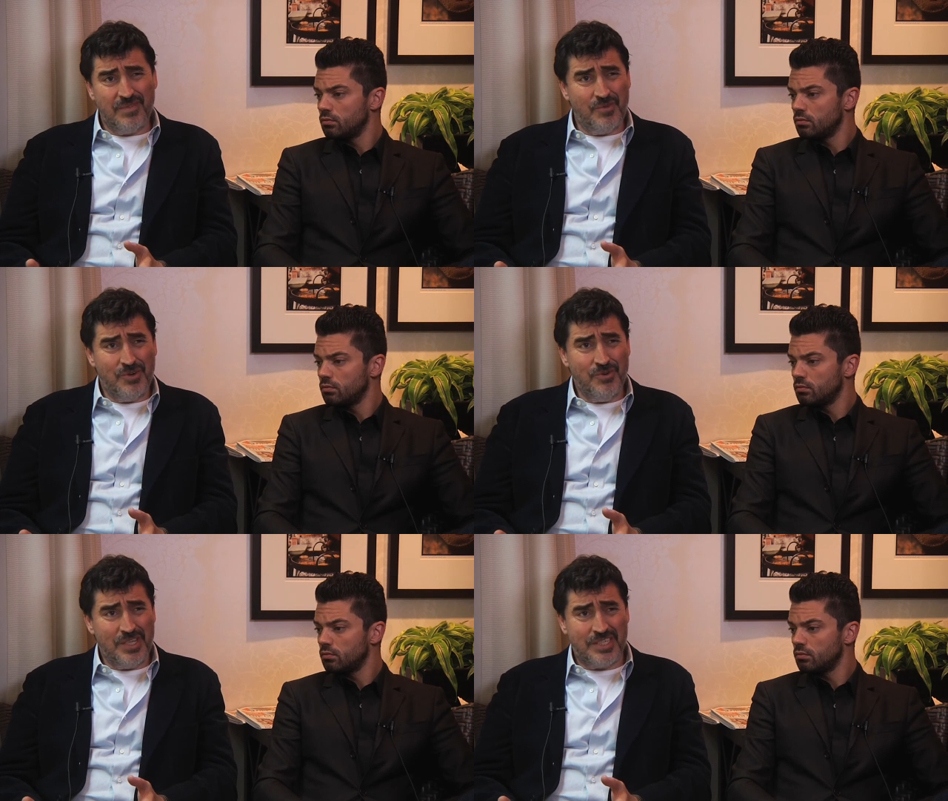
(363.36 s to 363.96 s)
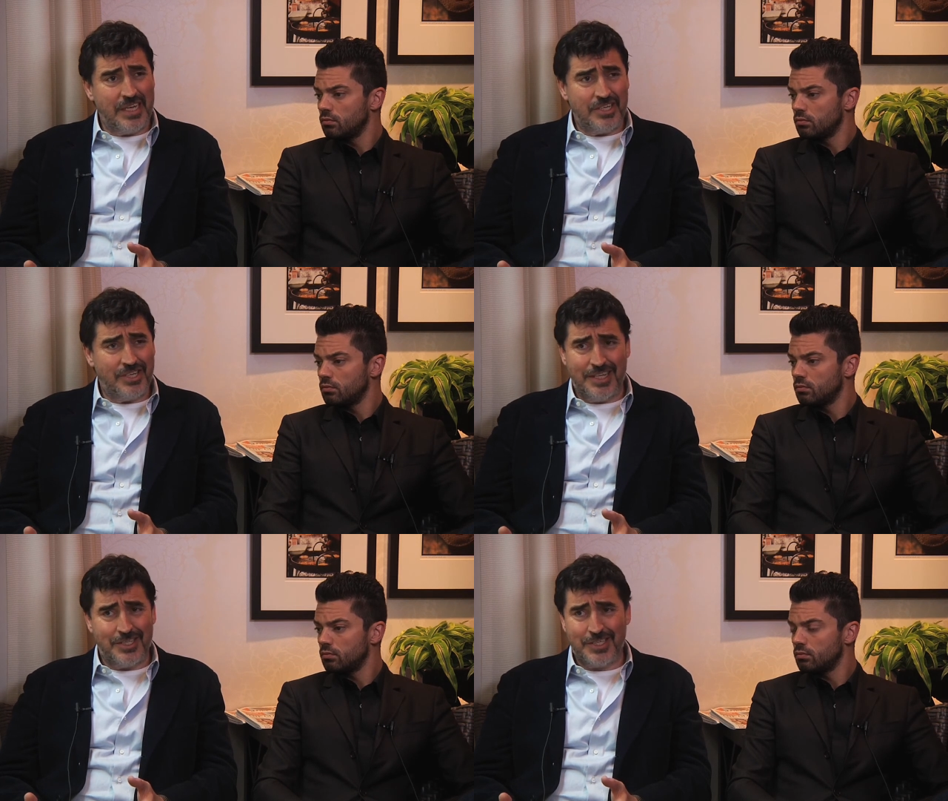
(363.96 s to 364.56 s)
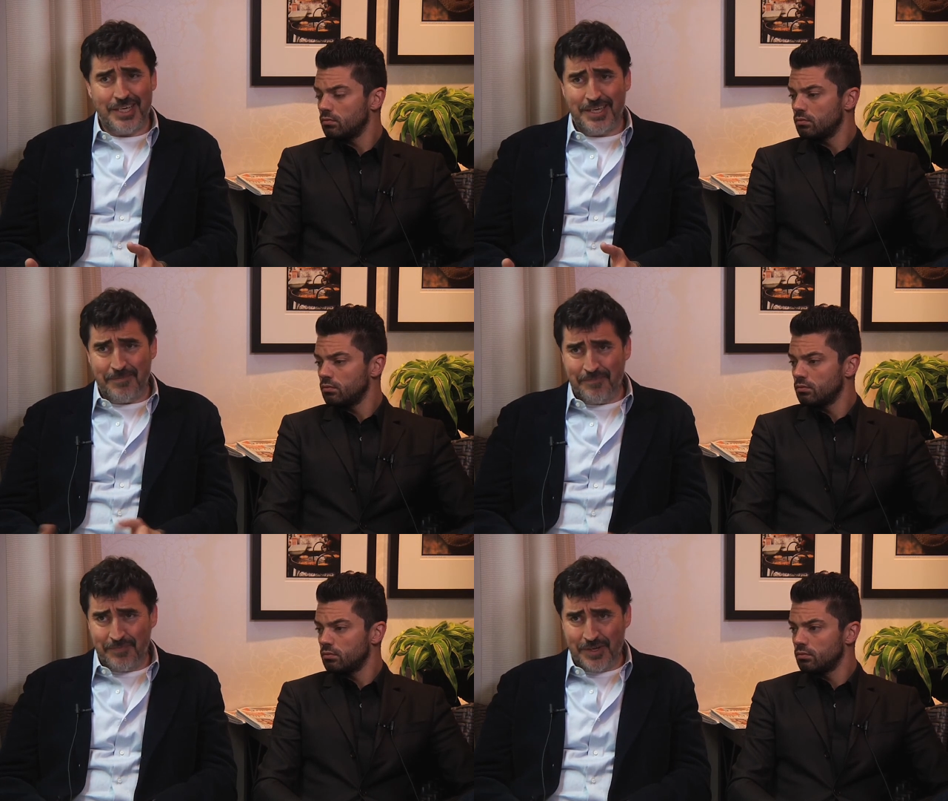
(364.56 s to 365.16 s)
Speaker 1: we're all essentially the same.
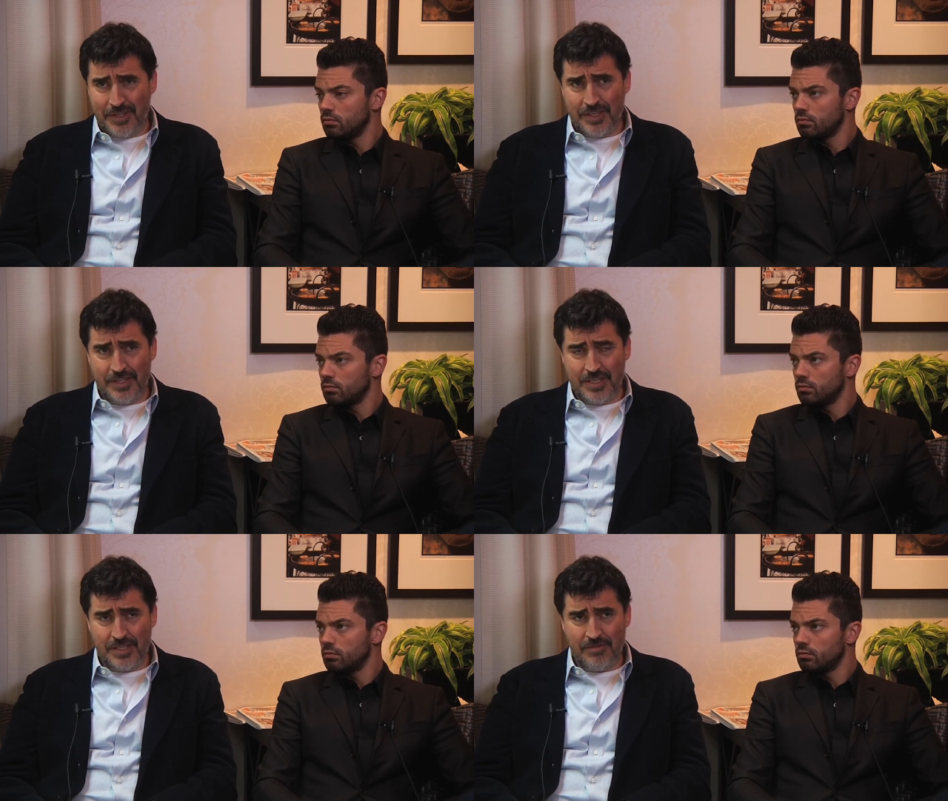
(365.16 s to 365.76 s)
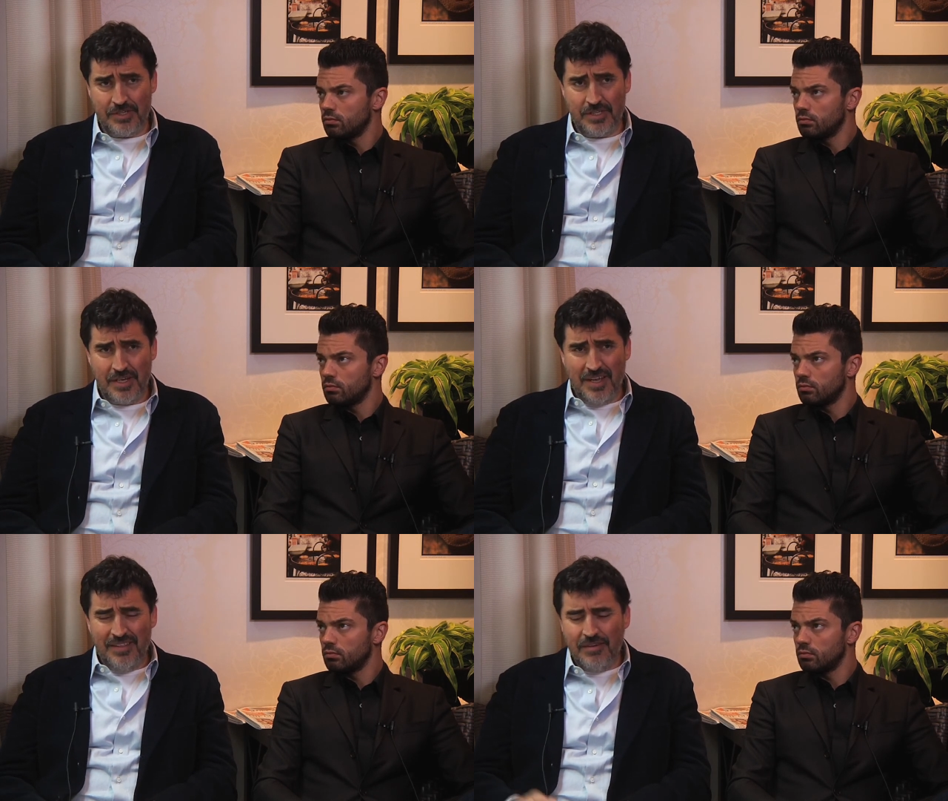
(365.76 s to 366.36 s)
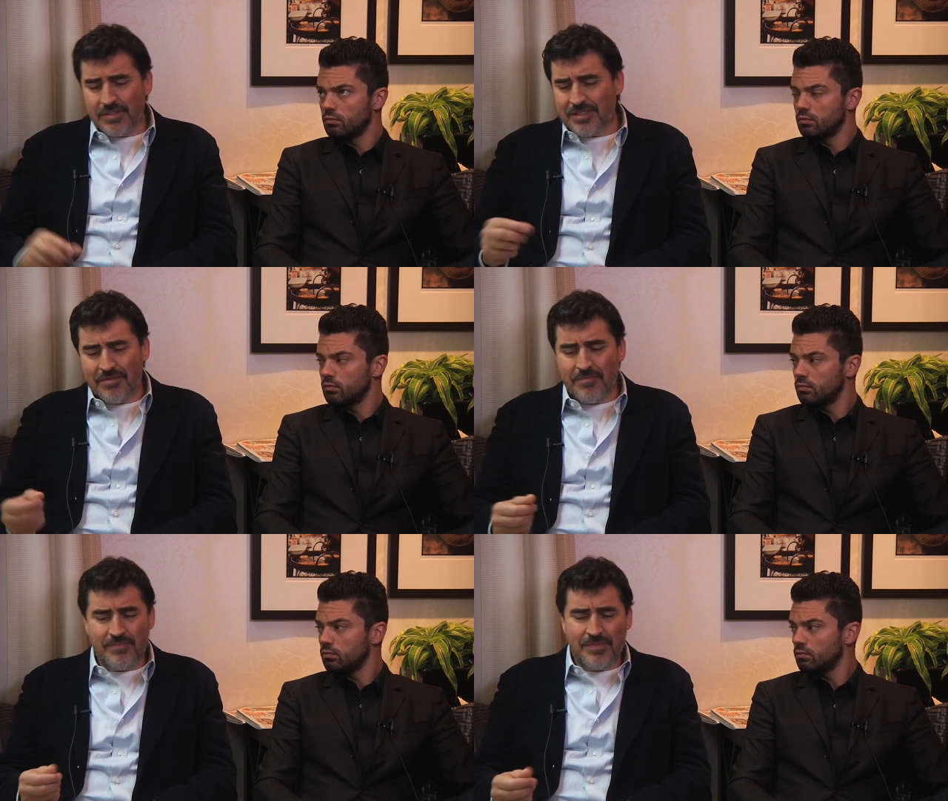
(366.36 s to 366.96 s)
You know, there, there, there is, there are, there
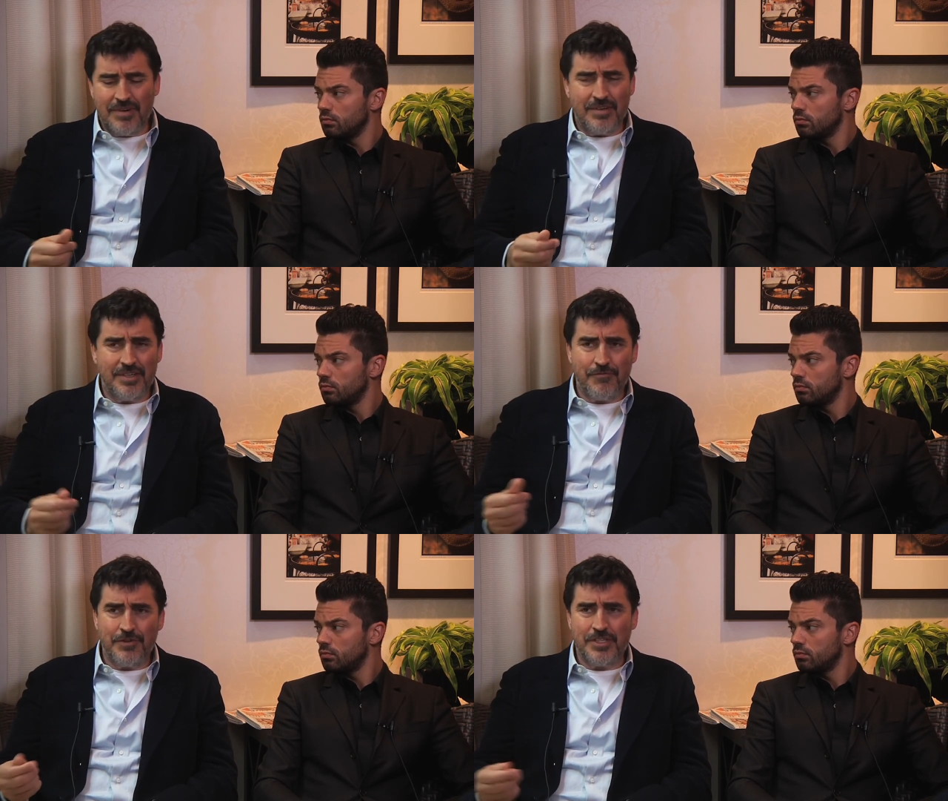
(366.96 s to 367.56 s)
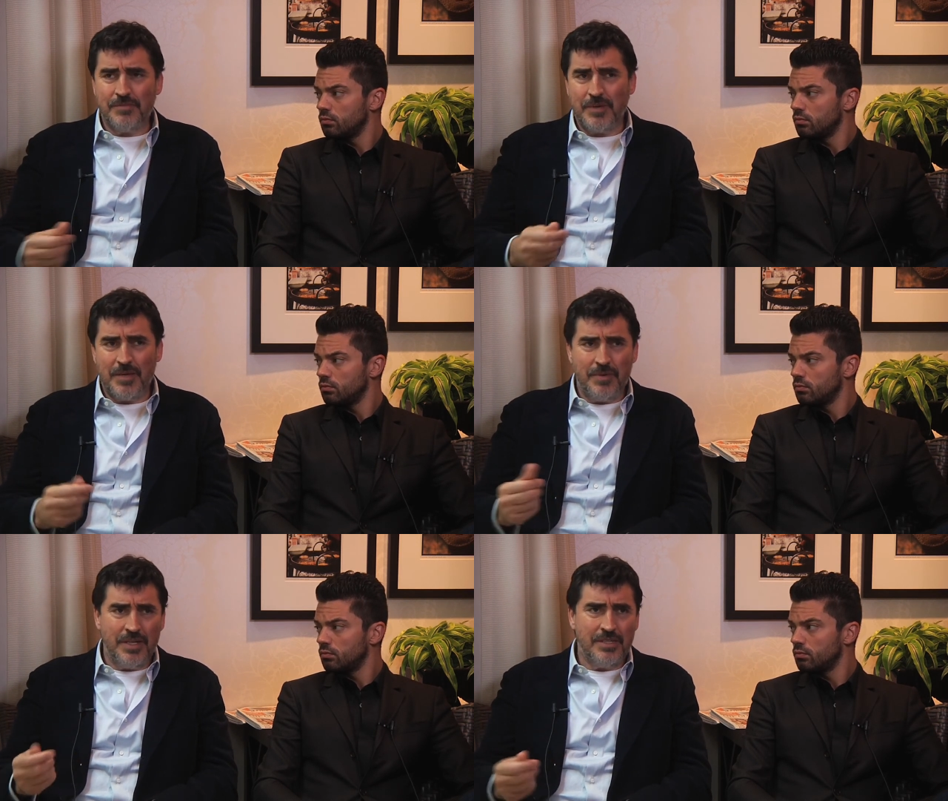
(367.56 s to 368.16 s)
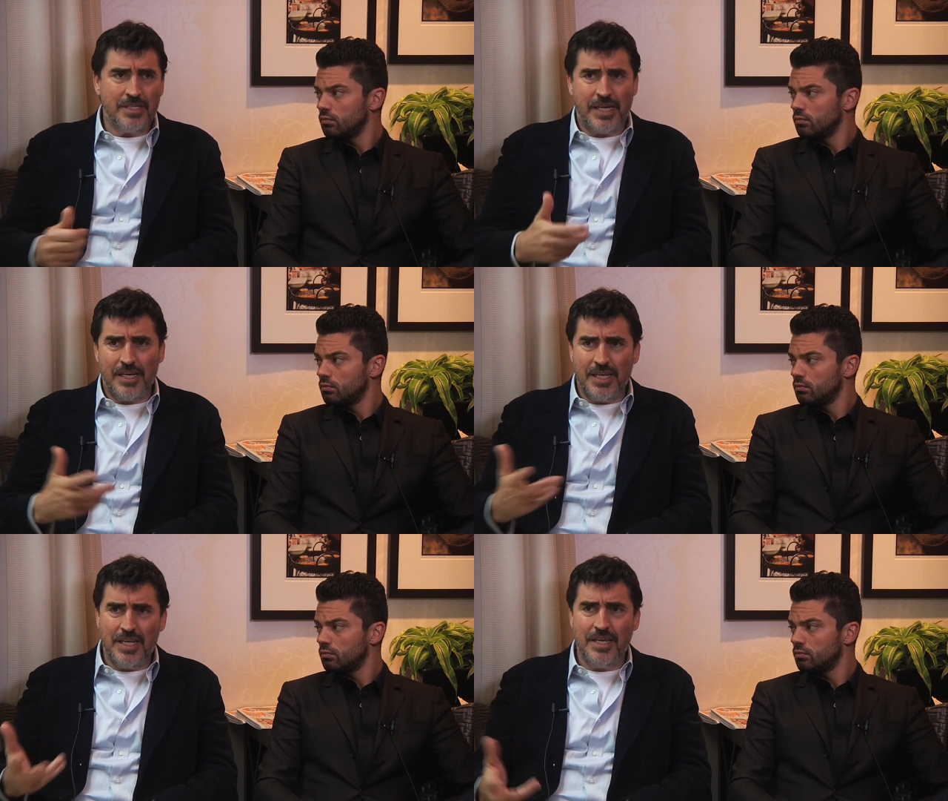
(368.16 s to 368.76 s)
are, there are differences maybe in
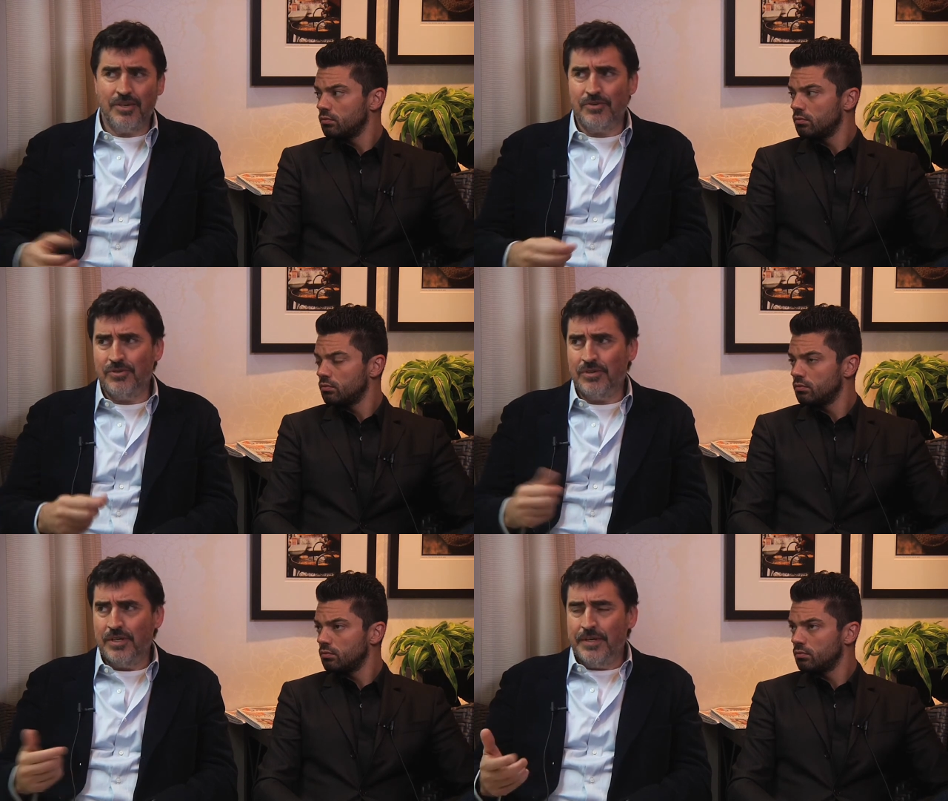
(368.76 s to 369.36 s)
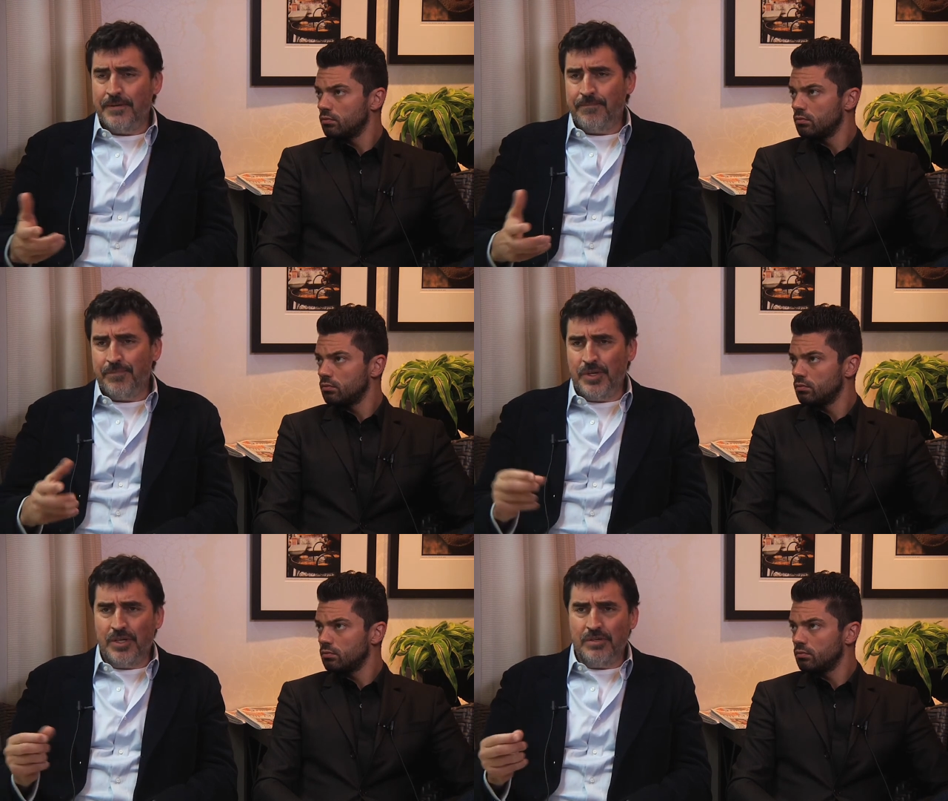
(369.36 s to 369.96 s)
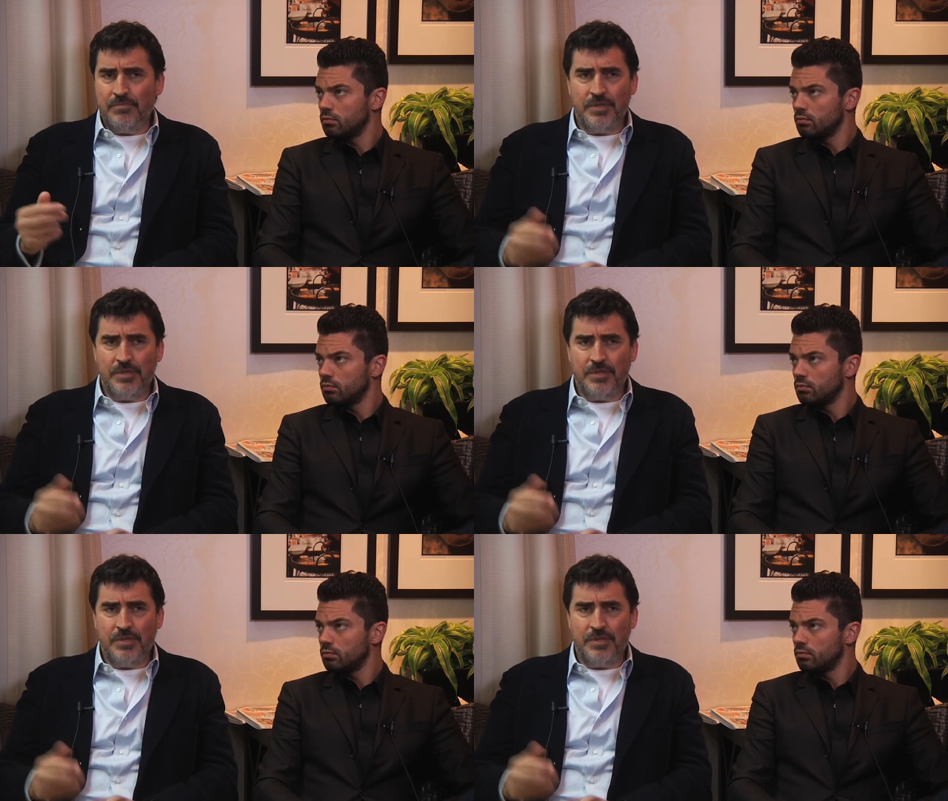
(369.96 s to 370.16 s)
technique or, you know,